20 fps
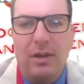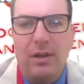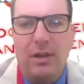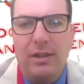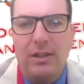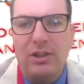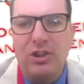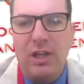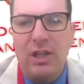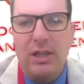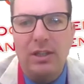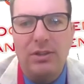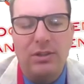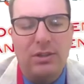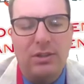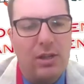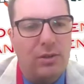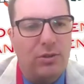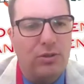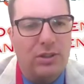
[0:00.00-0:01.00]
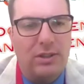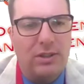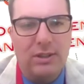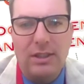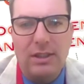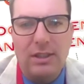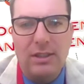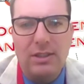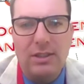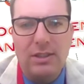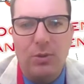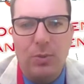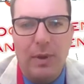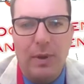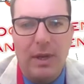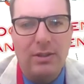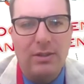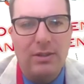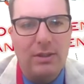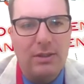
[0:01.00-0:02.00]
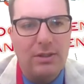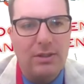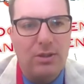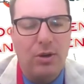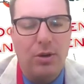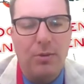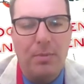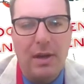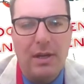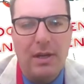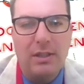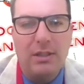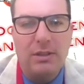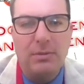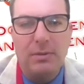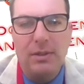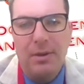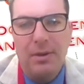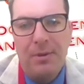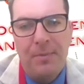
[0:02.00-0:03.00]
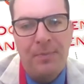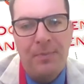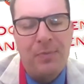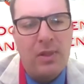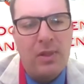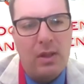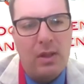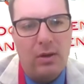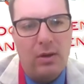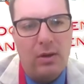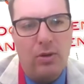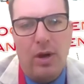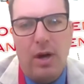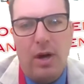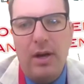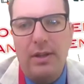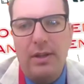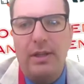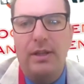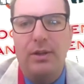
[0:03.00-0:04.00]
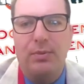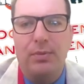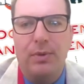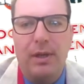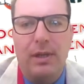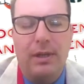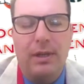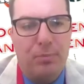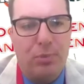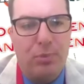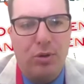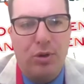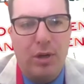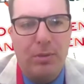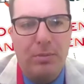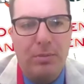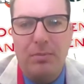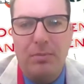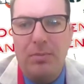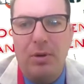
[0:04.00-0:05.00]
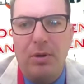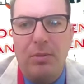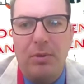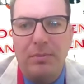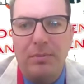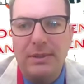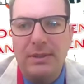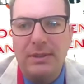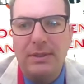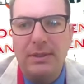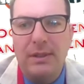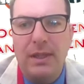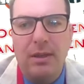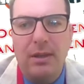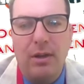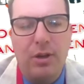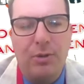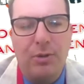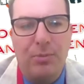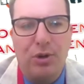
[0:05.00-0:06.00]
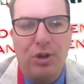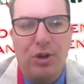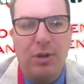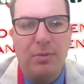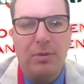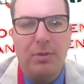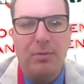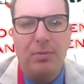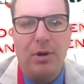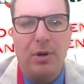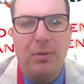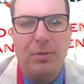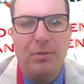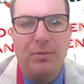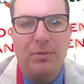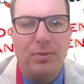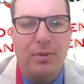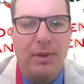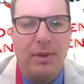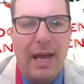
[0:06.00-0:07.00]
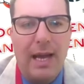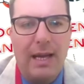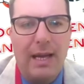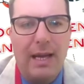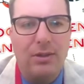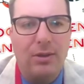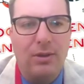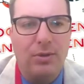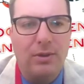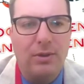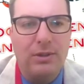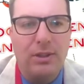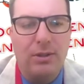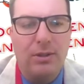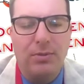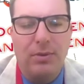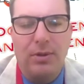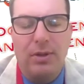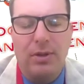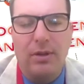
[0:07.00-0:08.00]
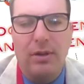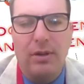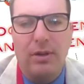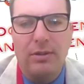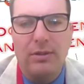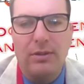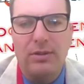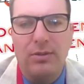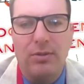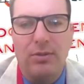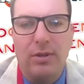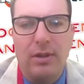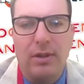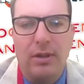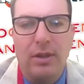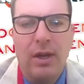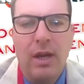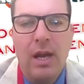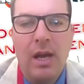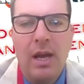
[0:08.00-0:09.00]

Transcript: are these challenges logistics, warehousing, stock management, or are they really procurement problems? And are the procurement problems with the Act, or is it with regards to the